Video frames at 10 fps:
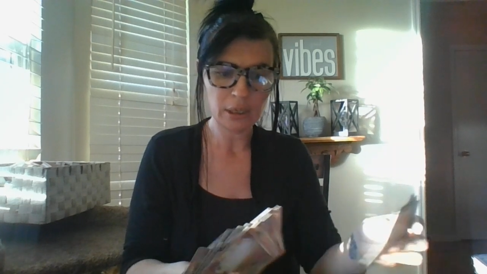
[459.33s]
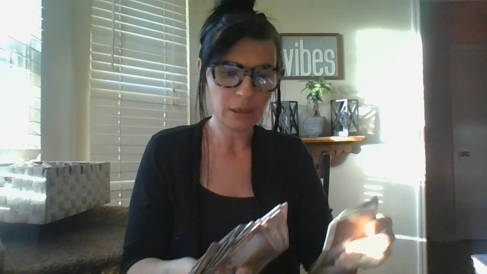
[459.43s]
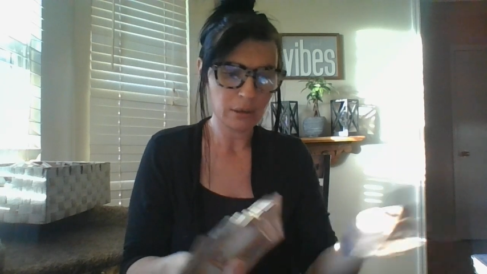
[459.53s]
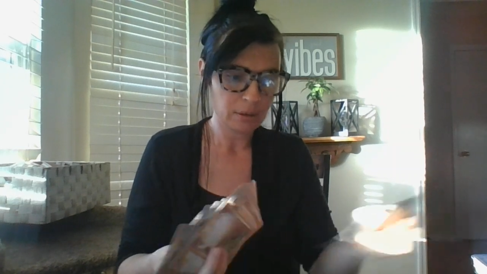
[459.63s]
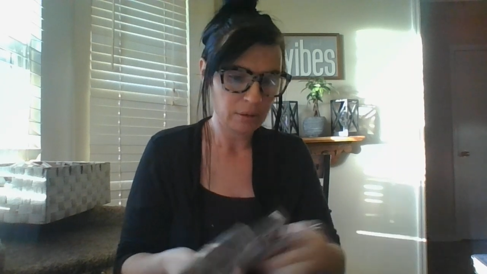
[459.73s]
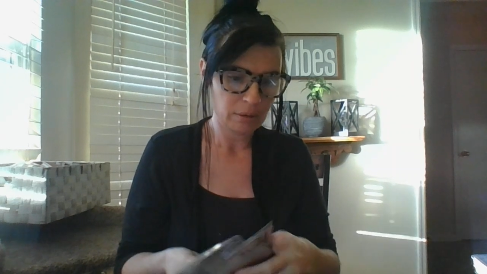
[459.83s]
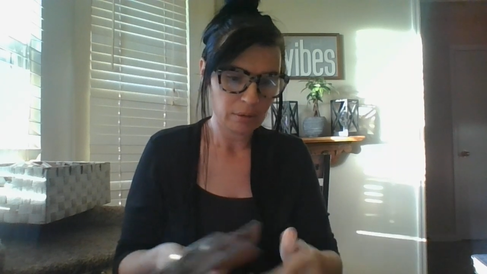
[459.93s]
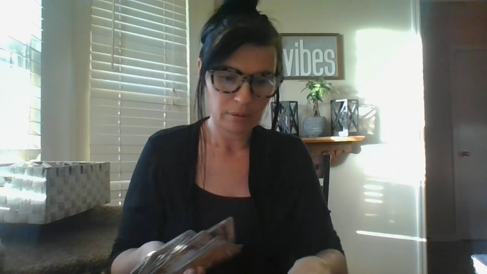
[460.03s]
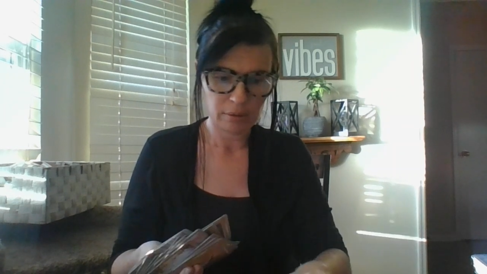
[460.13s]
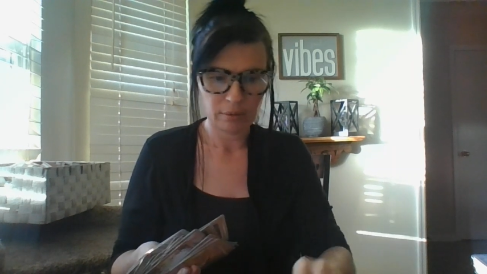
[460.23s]

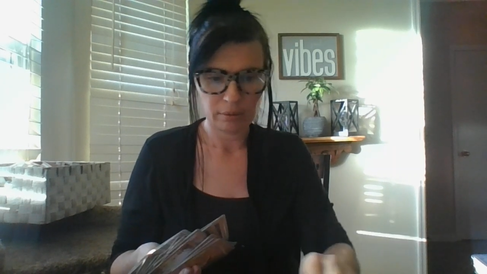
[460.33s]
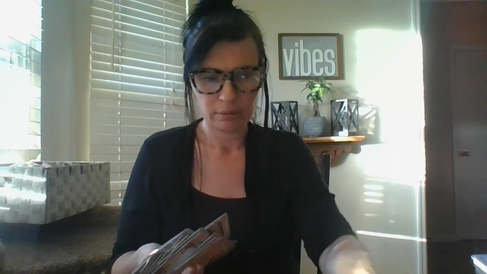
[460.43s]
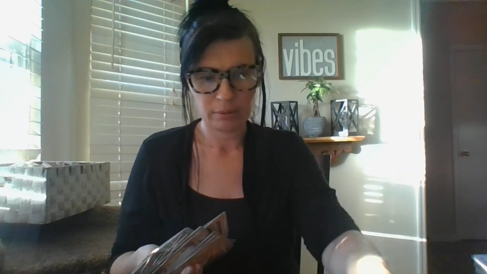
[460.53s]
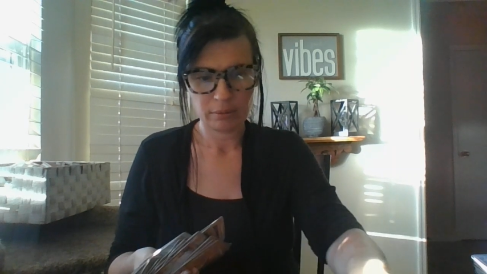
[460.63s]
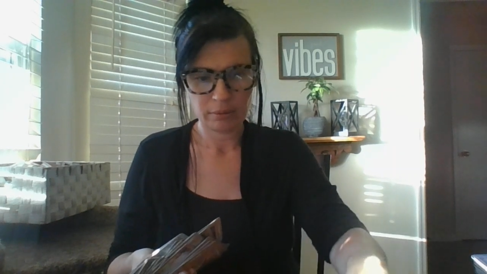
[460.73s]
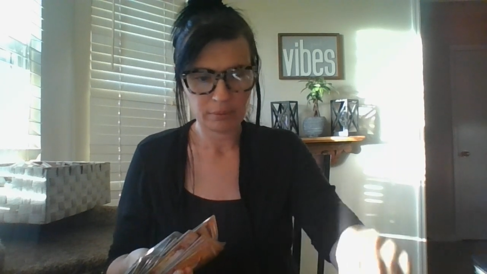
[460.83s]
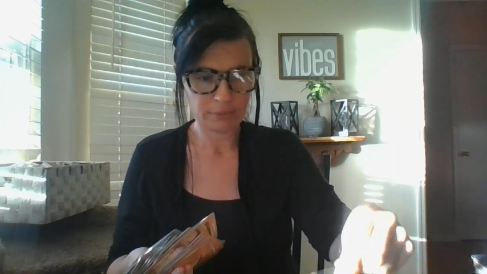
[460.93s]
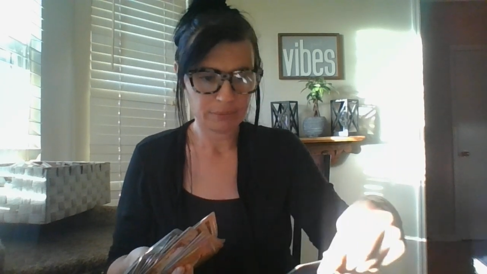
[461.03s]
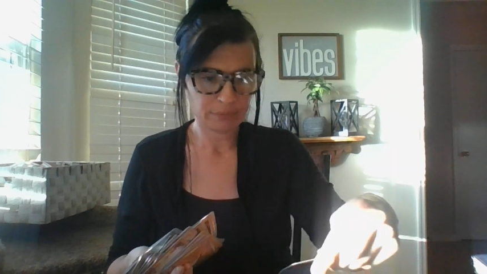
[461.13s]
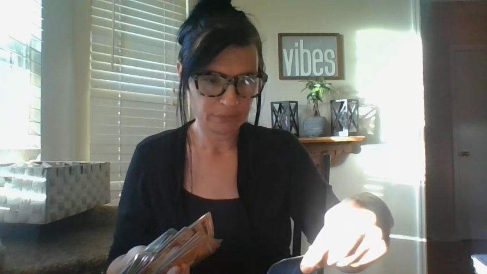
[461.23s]

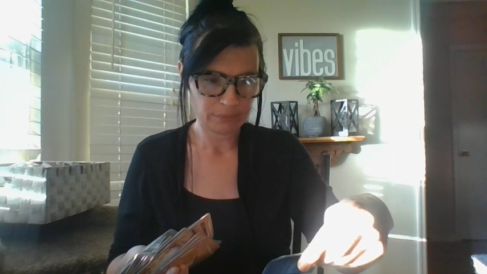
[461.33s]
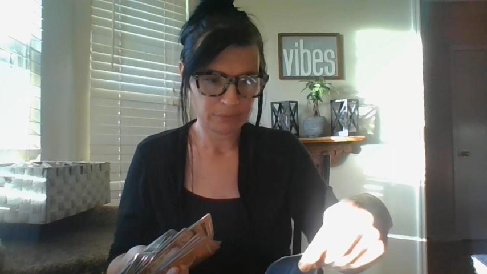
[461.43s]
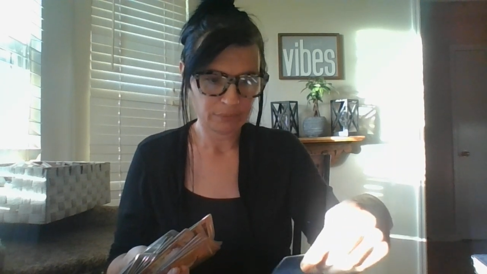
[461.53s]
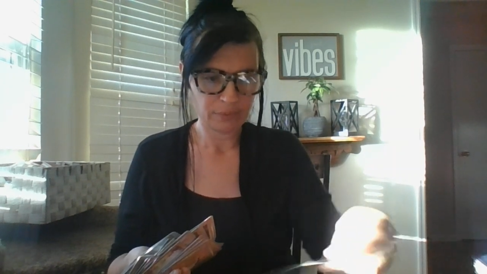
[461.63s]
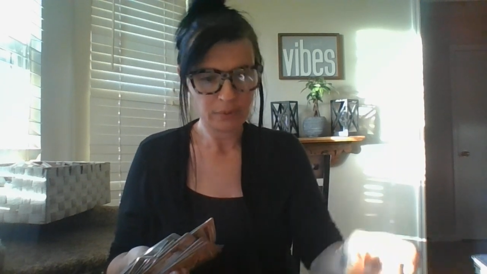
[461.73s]
(silence)